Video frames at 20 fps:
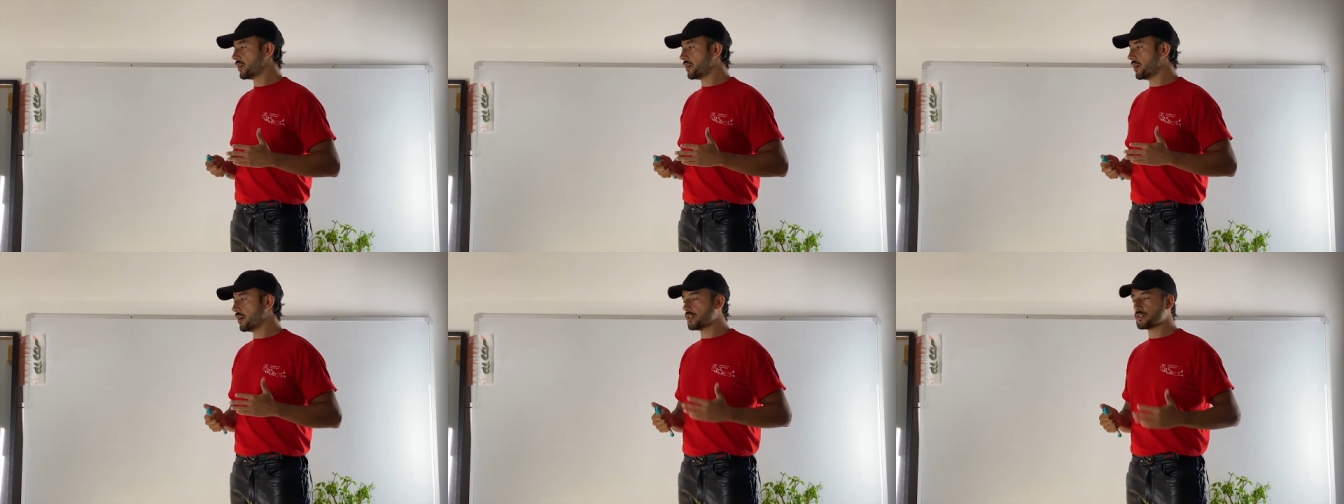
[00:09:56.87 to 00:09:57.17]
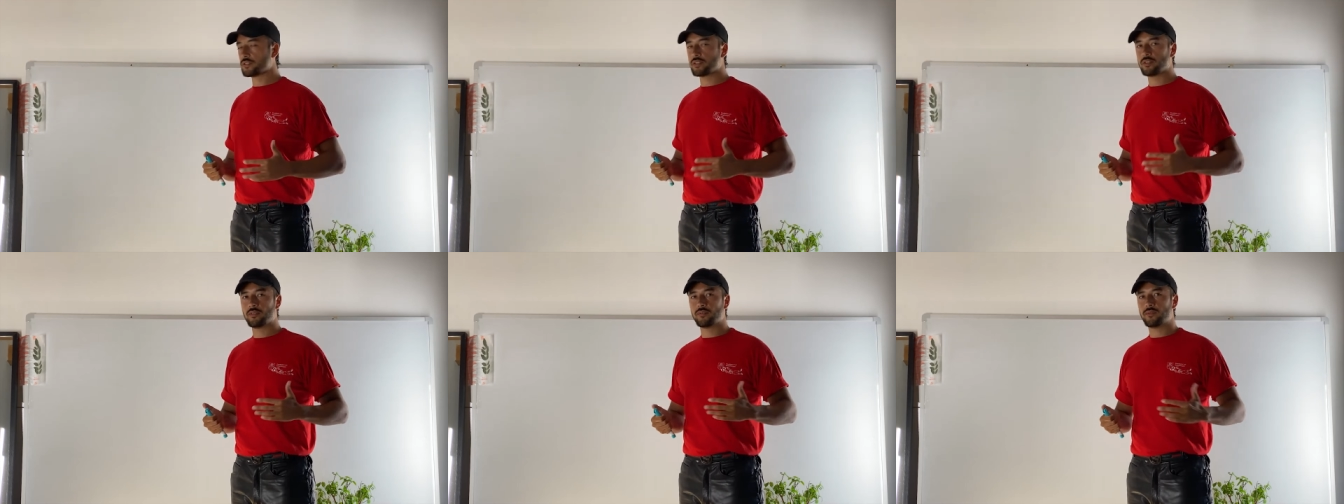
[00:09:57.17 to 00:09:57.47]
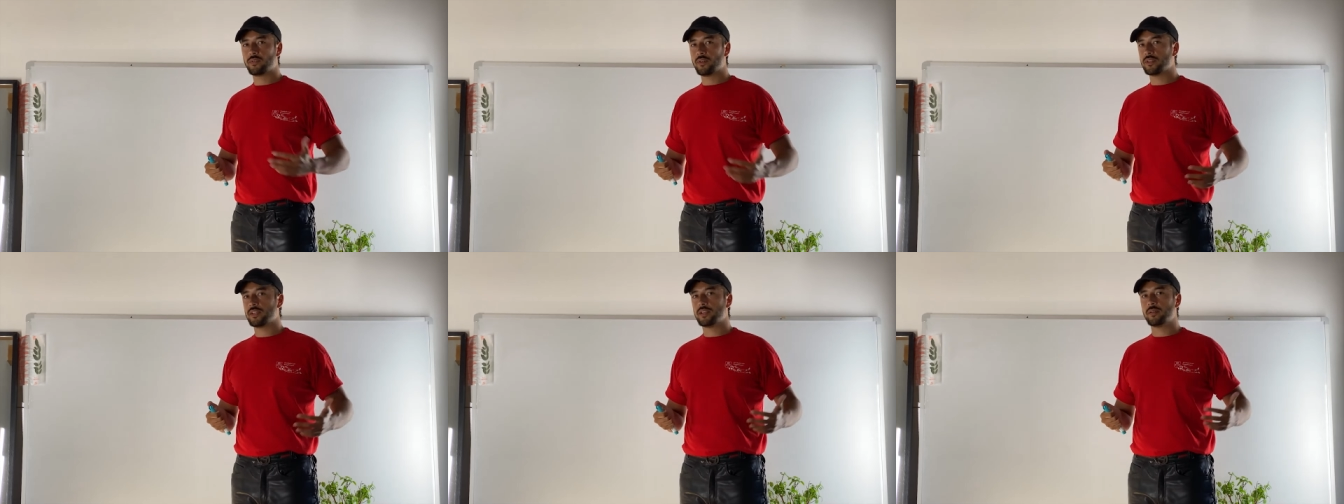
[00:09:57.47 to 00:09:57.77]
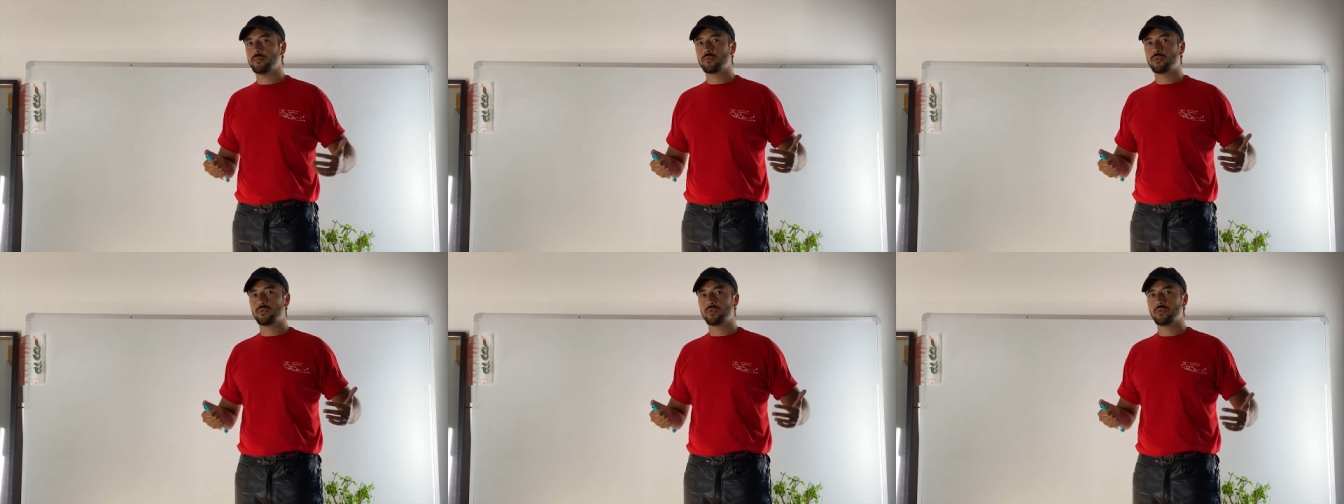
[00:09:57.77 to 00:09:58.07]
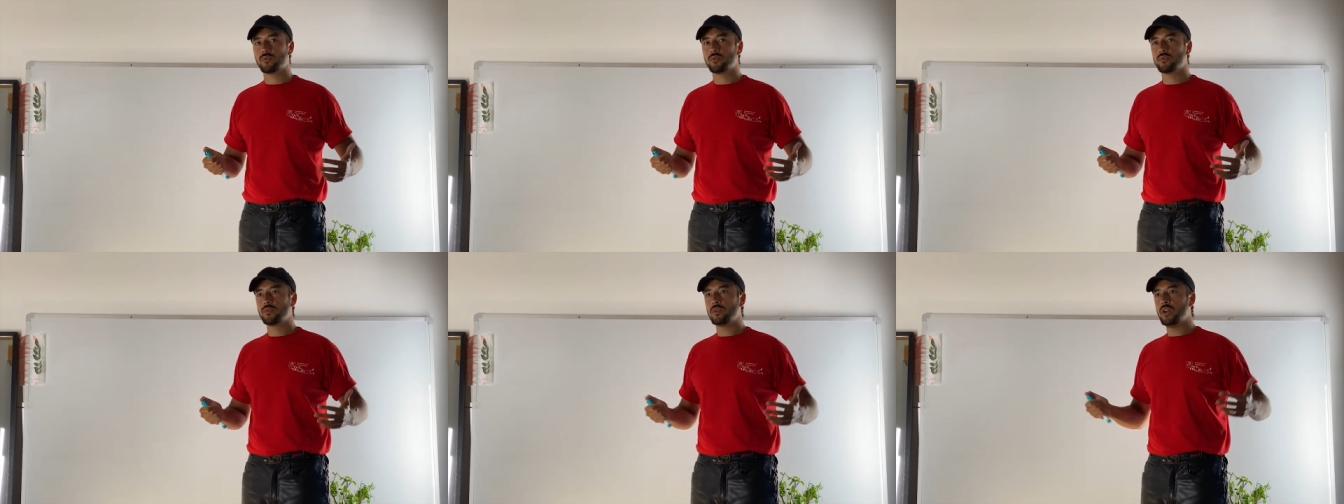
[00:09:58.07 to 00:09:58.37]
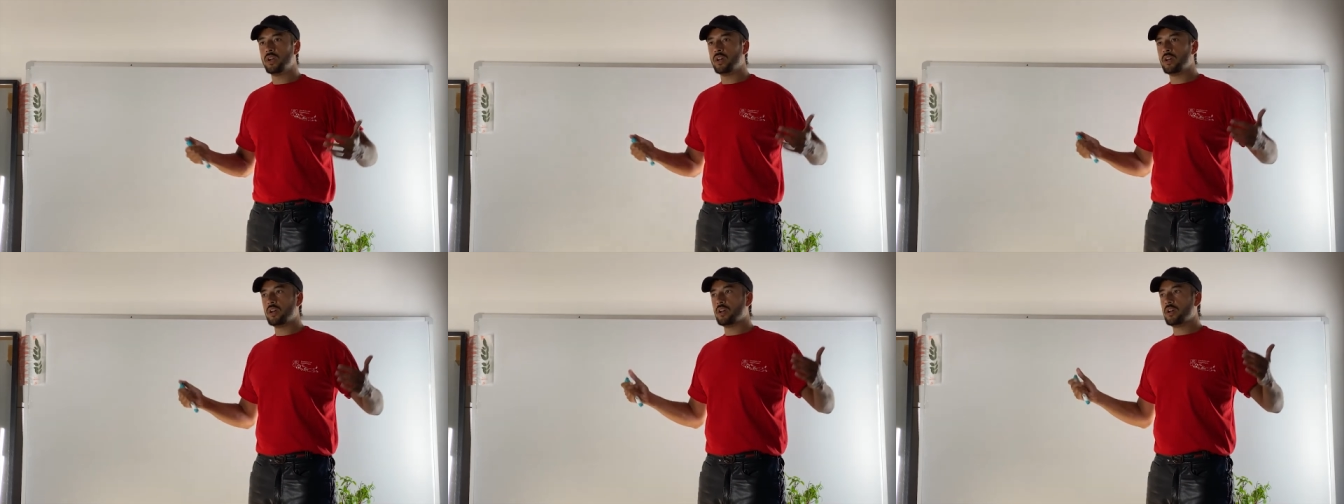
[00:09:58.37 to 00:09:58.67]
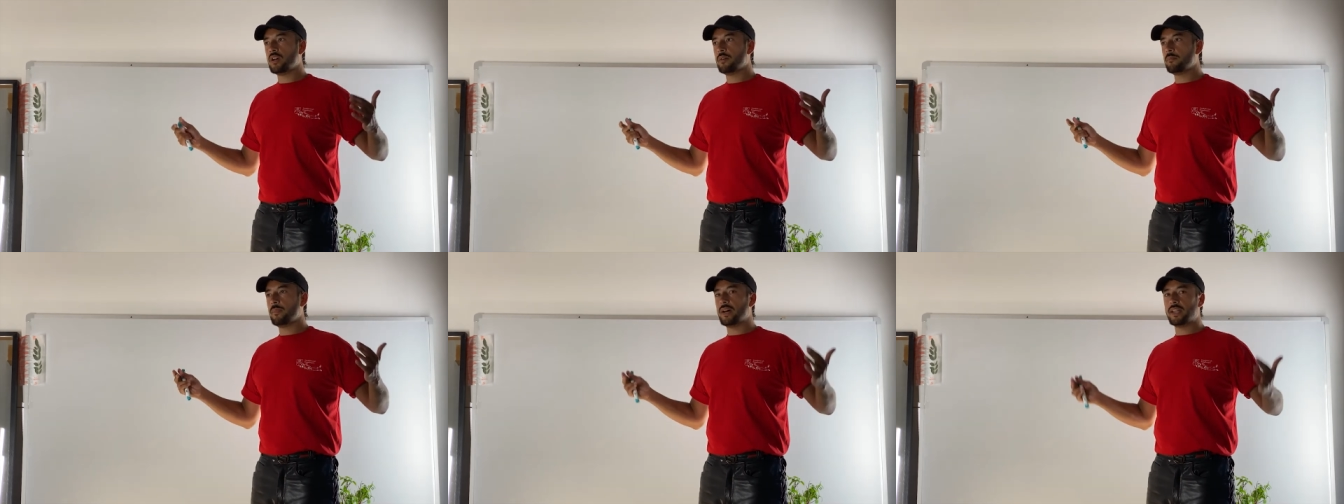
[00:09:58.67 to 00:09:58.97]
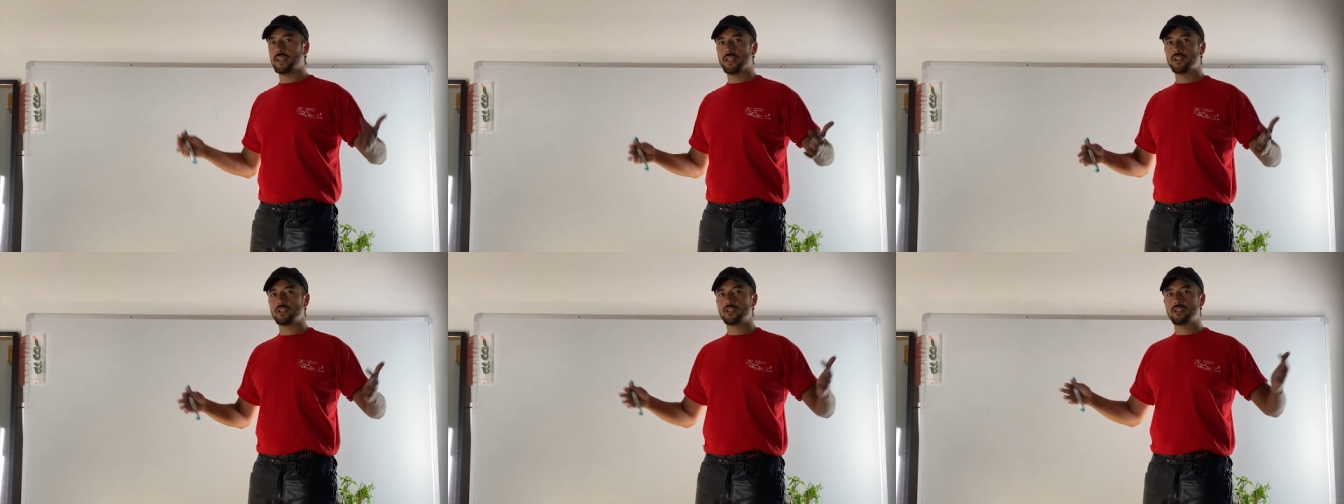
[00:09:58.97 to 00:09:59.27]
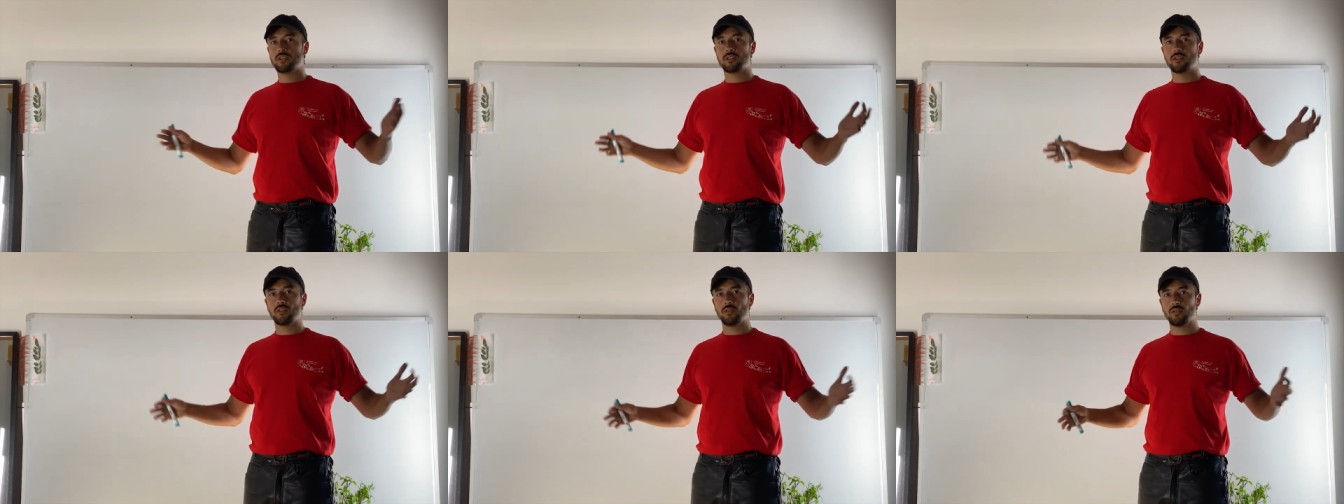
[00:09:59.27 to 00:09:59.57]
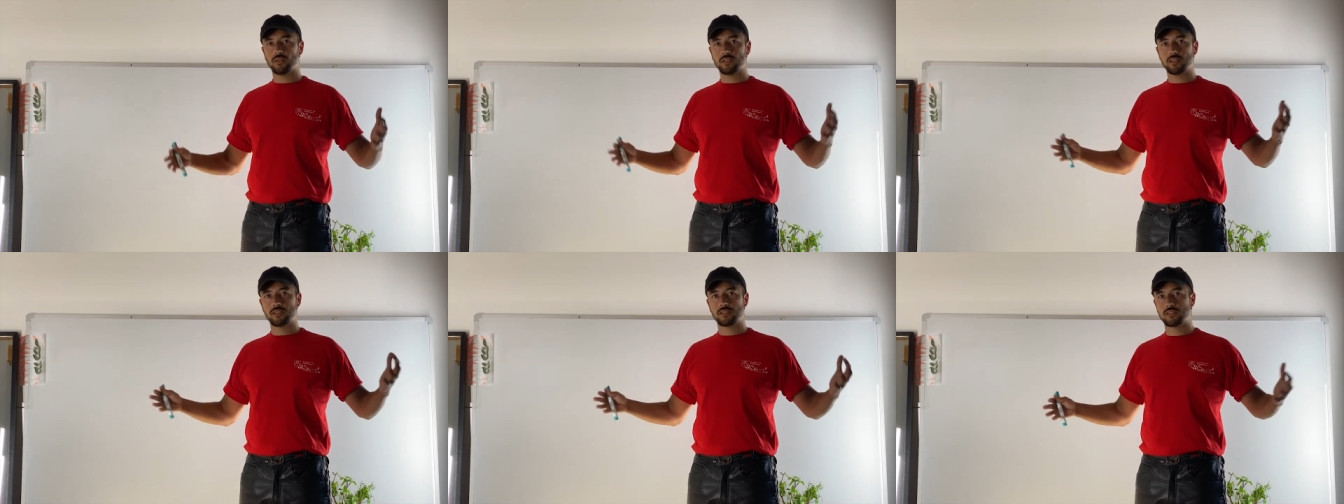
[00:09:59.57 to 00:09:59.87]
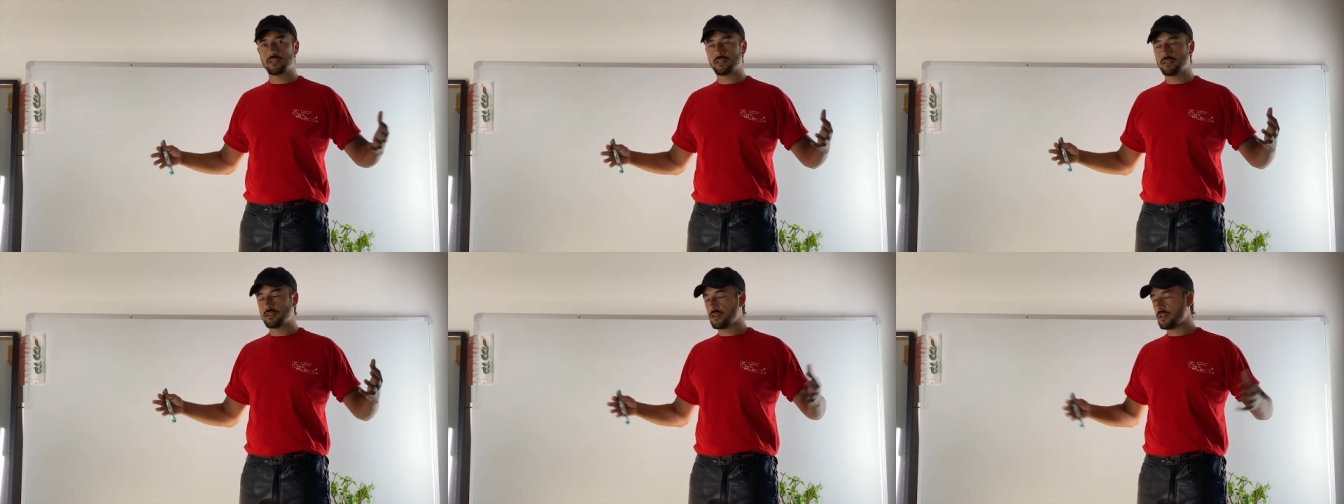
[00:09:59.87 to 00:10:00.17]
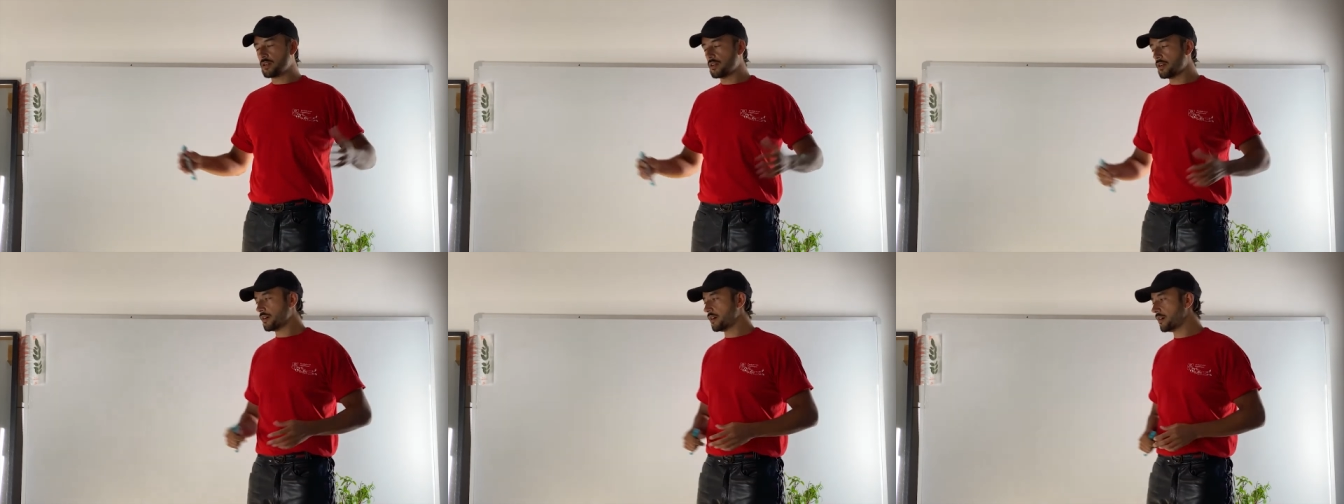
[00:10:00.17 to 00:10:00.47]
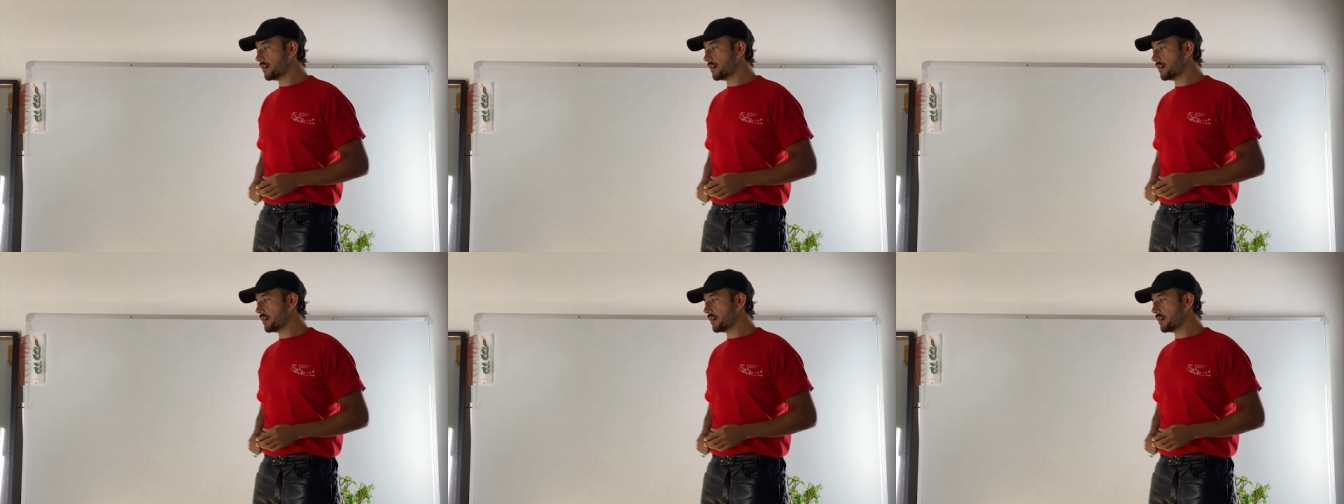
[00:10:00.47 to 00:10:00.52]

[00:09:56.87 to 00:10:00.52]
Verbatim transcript: a hustle for them to manage all this, uh,